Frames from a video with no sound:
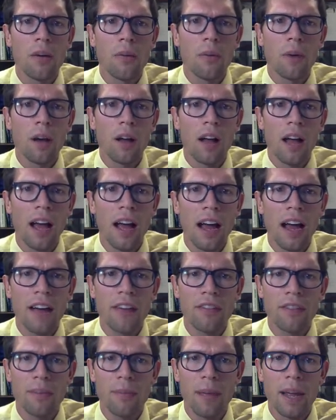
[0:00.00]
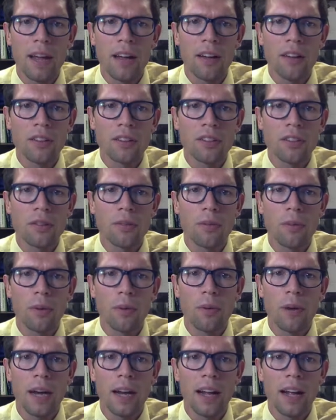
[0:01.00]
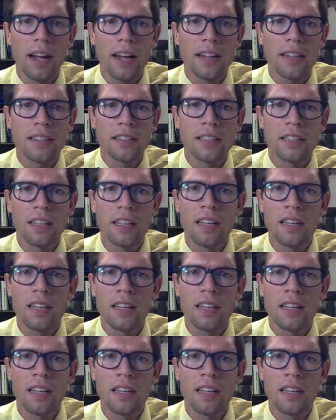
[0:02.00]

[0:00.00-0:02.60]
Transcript: while half the males were white eyes.